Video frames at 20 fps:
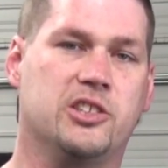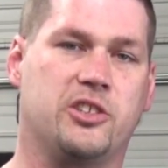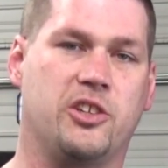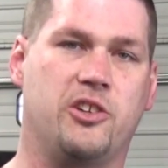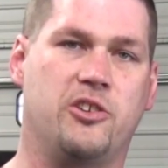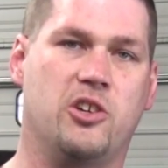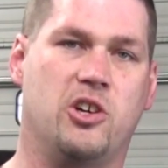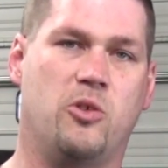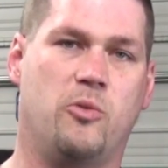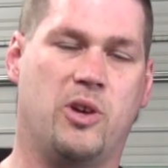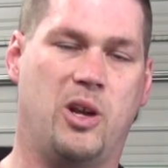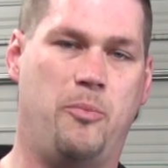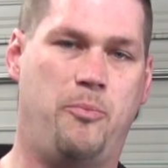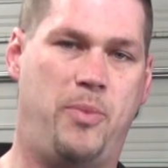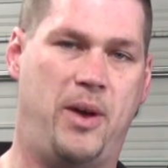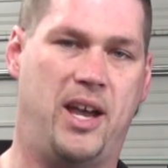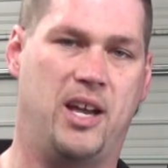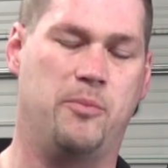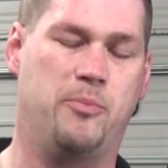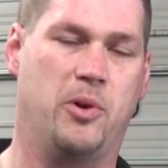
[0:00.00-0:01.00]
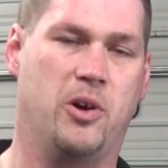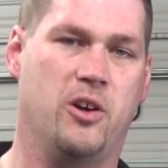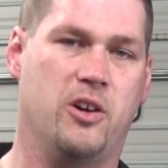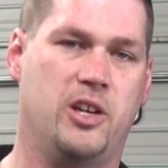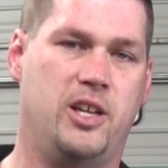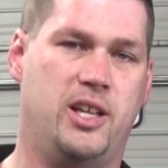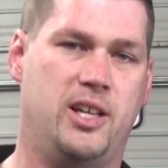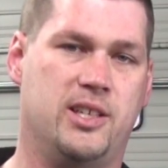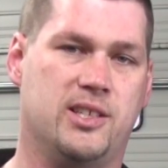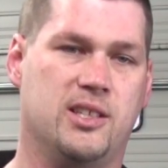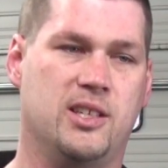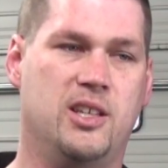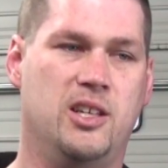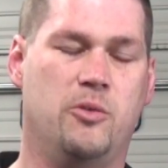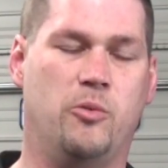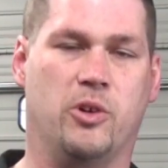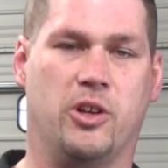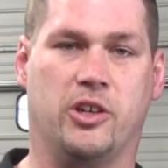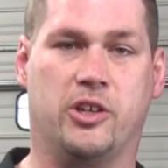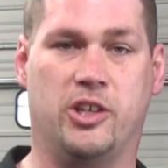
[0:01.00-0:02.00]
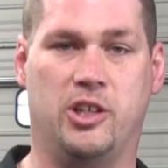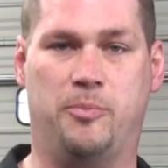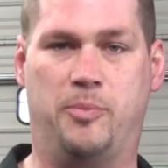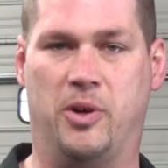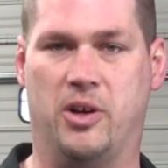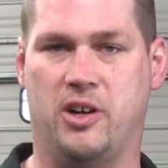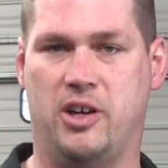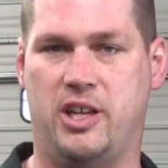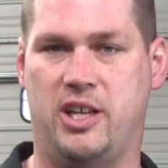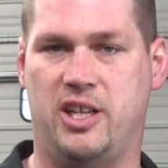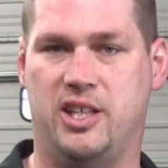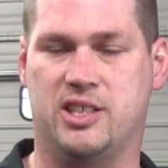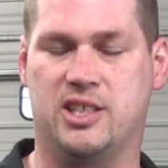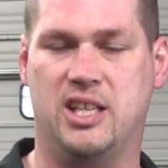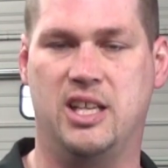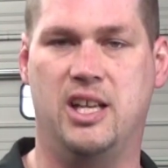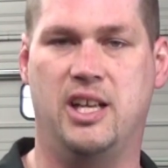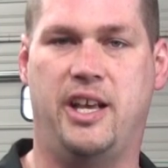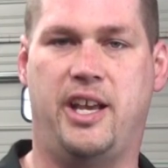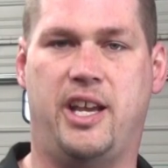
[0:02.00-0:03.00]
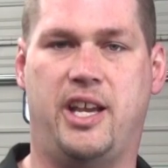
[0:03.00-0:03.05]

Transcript: so you know what a bad part is, what a good part is,